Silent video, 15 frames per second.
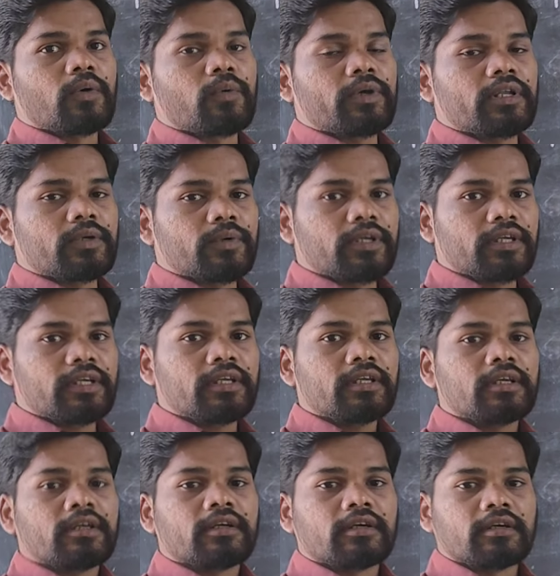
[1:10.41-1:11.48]
When
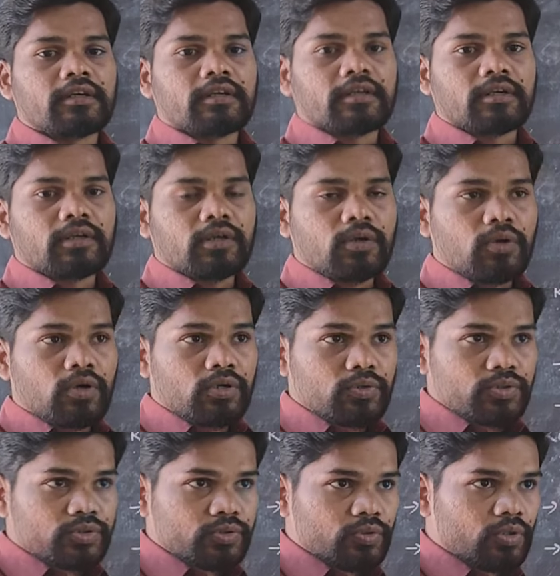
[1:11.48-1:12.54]
we go
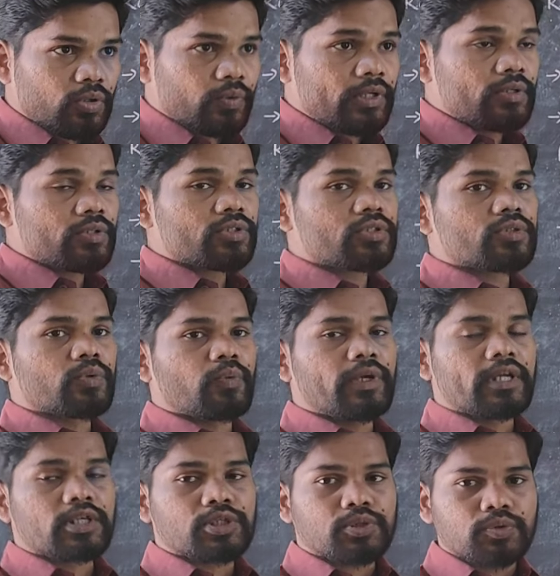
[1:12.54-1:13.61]
to school,
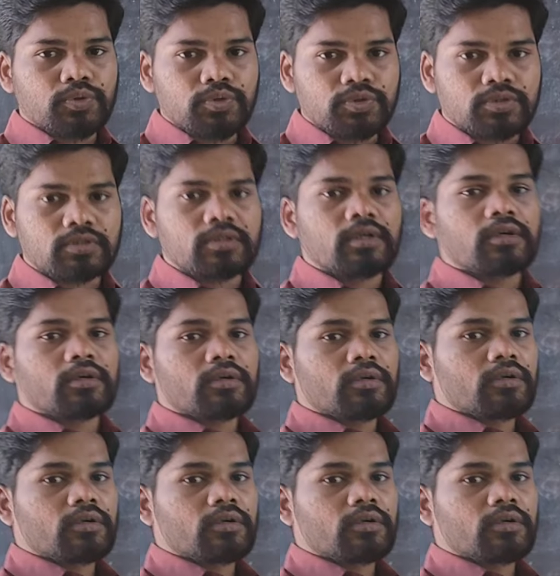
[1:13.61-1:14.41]
wear shoes.